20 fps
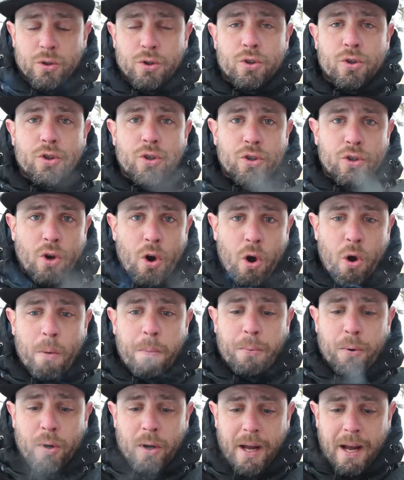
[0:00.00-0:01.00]
so
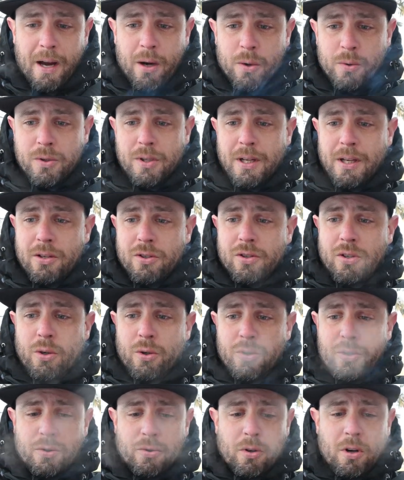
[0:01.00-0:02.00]
pronounced and
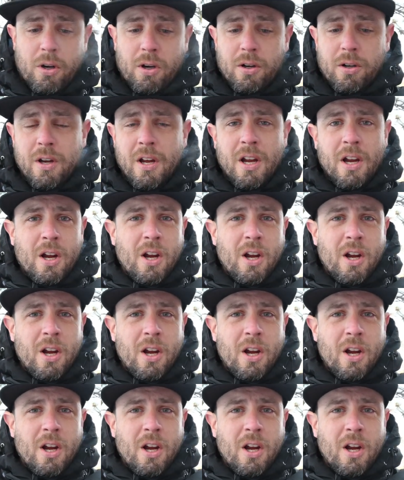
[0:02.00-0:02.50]
so strong.